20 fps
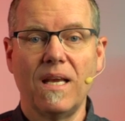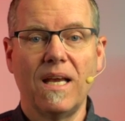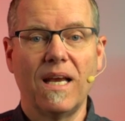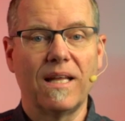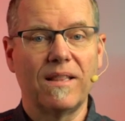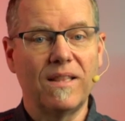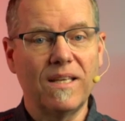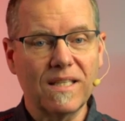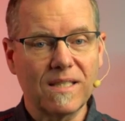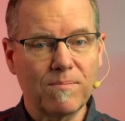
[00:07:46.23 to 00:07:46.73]

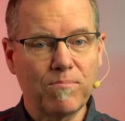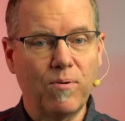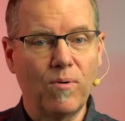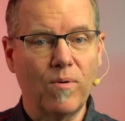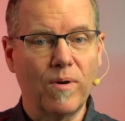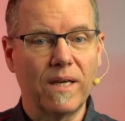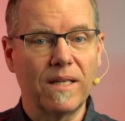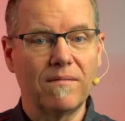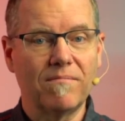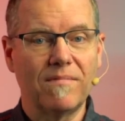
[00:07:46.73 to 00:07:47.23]
At this
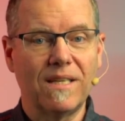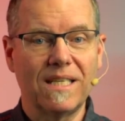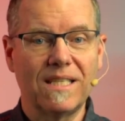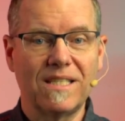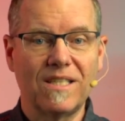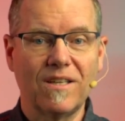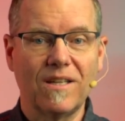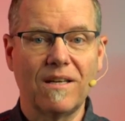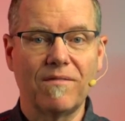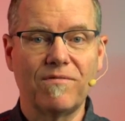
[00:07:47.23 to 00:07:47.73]
point, they
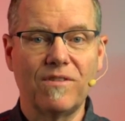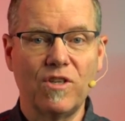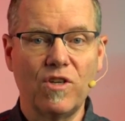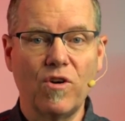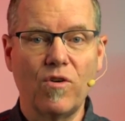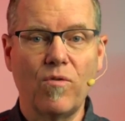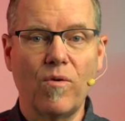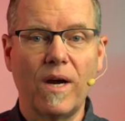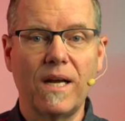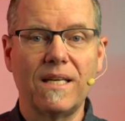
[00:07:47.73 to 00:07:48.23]
still have
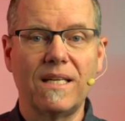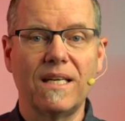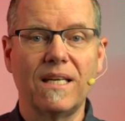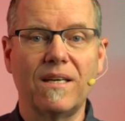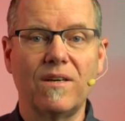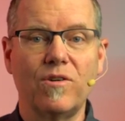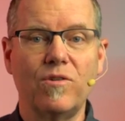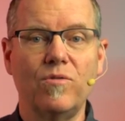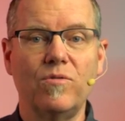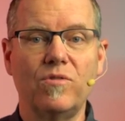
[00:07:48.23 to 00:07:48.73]
no
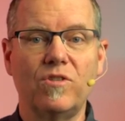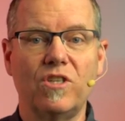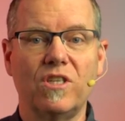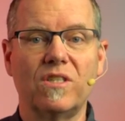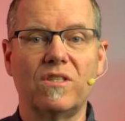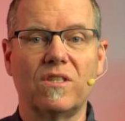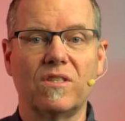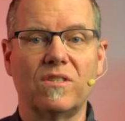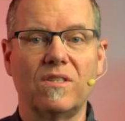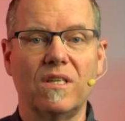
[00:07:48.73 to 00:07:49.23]
idea who
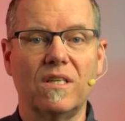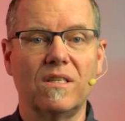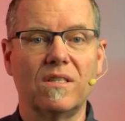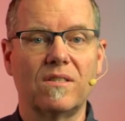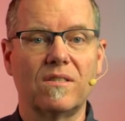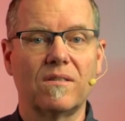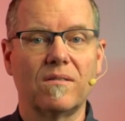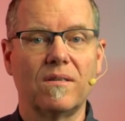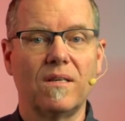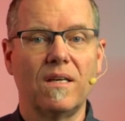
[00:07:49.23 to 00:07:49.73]
Jesus
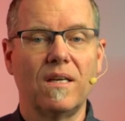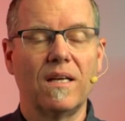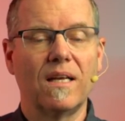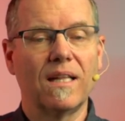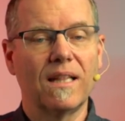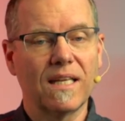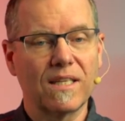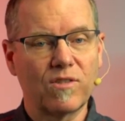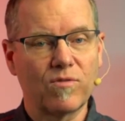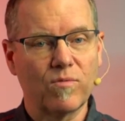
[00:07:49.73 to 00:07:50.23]
is.
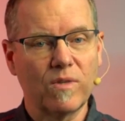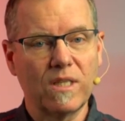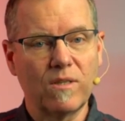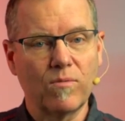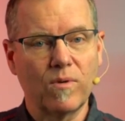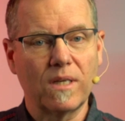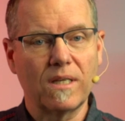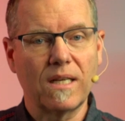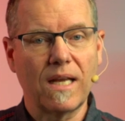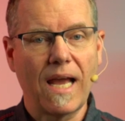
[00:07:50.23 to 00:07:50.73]
And let's read
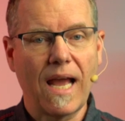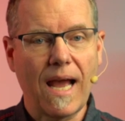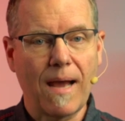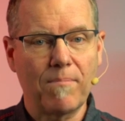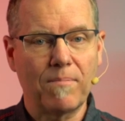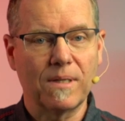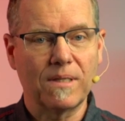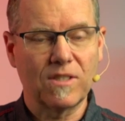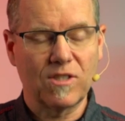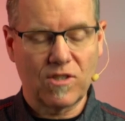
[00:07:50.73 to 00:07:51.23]
what
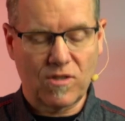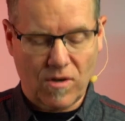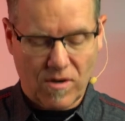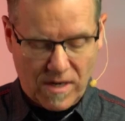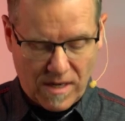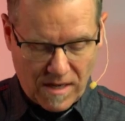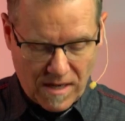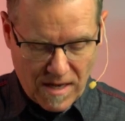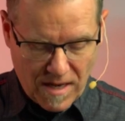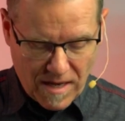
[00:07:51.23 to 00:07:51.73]
happens
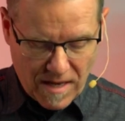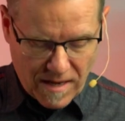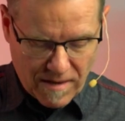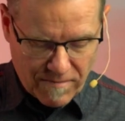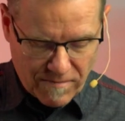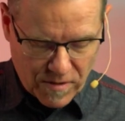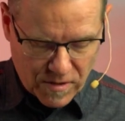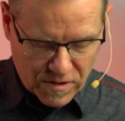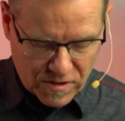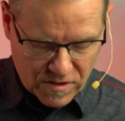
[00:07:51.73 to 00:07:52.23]
starting
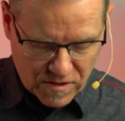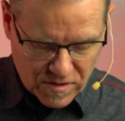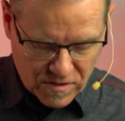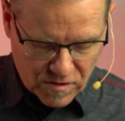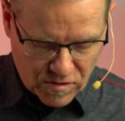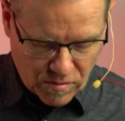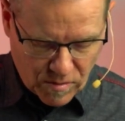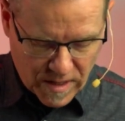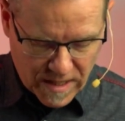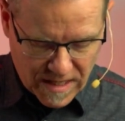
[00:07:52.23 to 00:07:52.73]
in verse
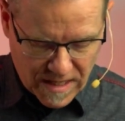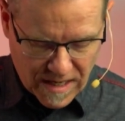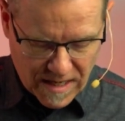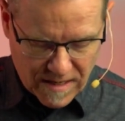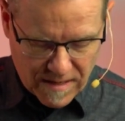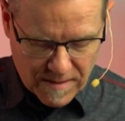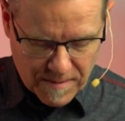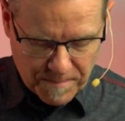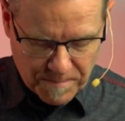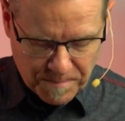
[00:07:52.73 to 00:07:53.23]

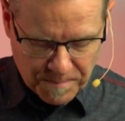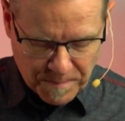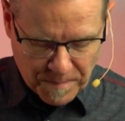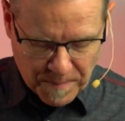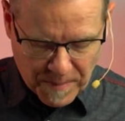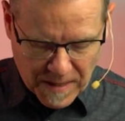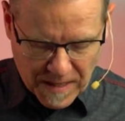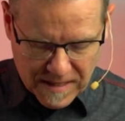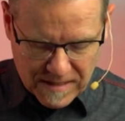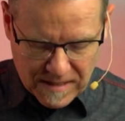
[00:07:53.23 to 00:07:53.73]
28.
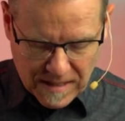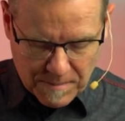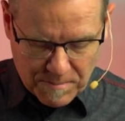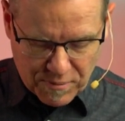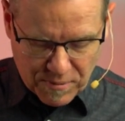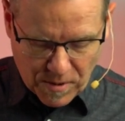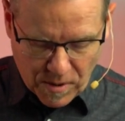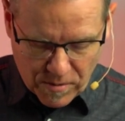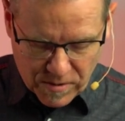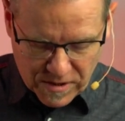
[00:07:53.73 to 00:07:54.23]
As they
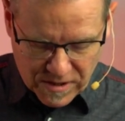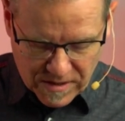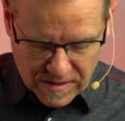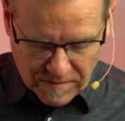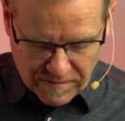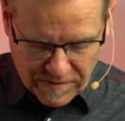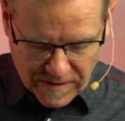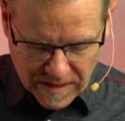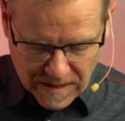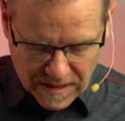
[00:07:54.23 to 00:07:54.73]
approached the
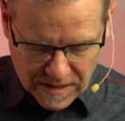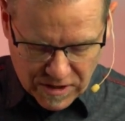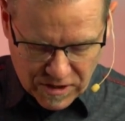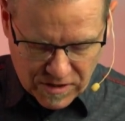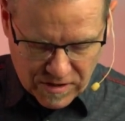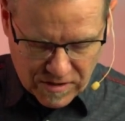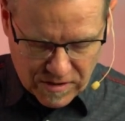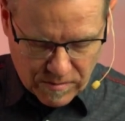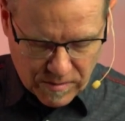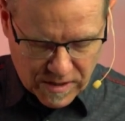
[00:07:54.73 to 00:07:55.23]

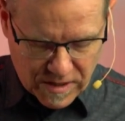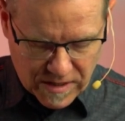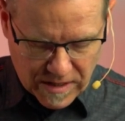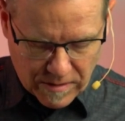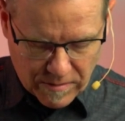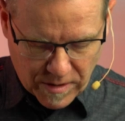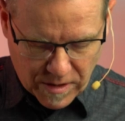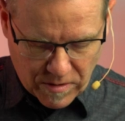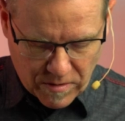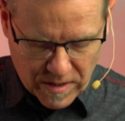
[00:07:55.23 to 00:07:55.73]
village to which they
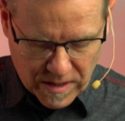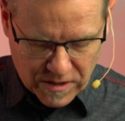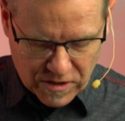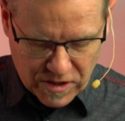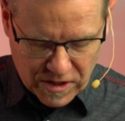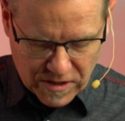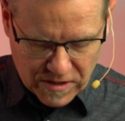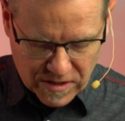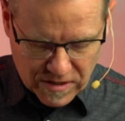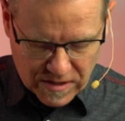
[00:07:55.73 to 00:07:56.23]
were going,
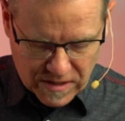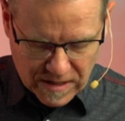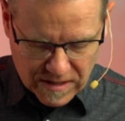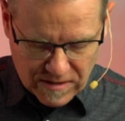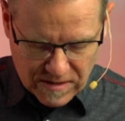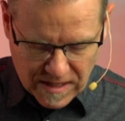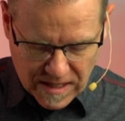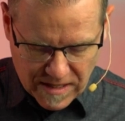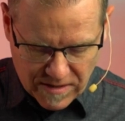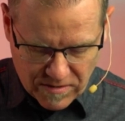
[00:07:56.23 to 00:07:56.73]
Jesus
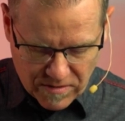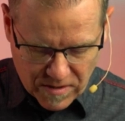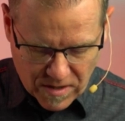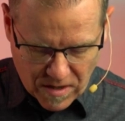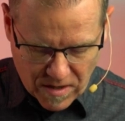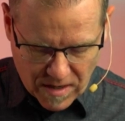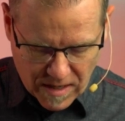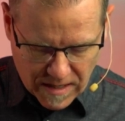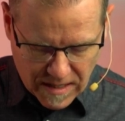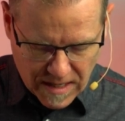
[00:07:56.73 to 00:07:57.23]
continued
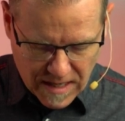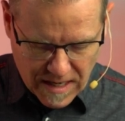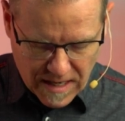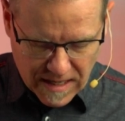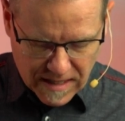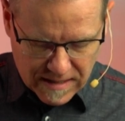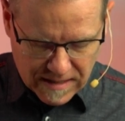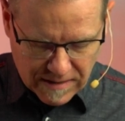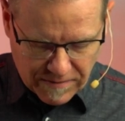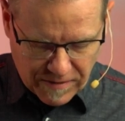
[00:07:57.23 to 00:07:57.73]
on
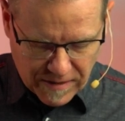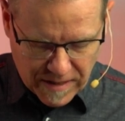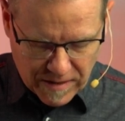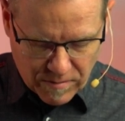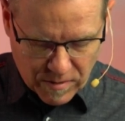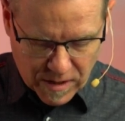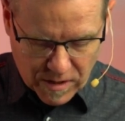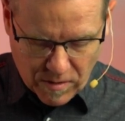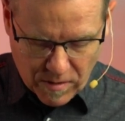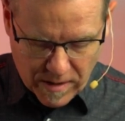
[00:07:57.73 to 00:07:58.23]
as if he
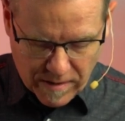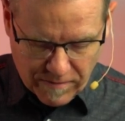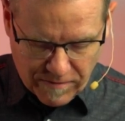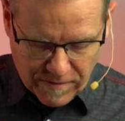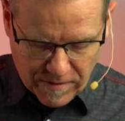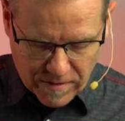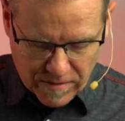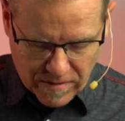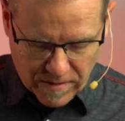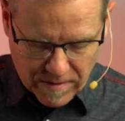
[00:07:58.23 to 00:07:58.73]
were going
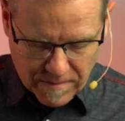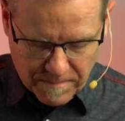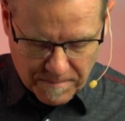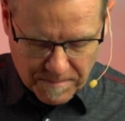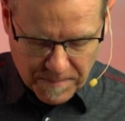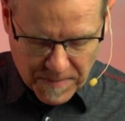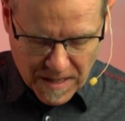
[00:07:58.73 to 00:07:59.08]
further.